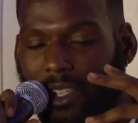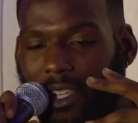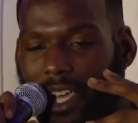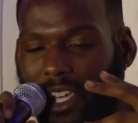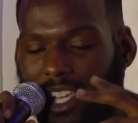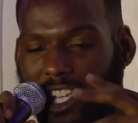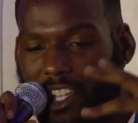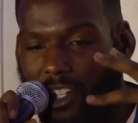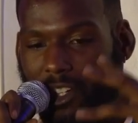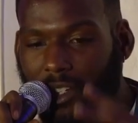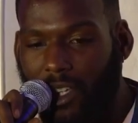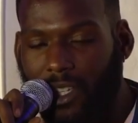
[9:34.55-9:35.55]
like
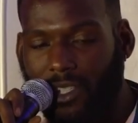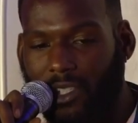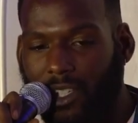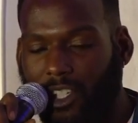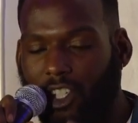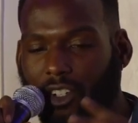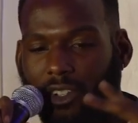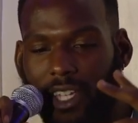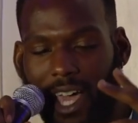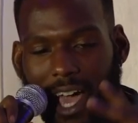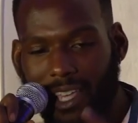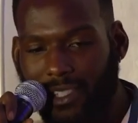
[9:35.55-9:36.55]
eagerness and
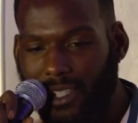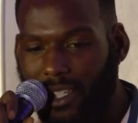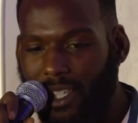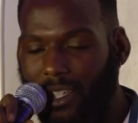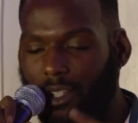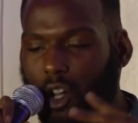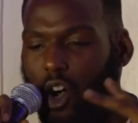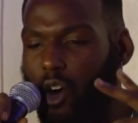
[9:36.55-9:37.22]
curiosity and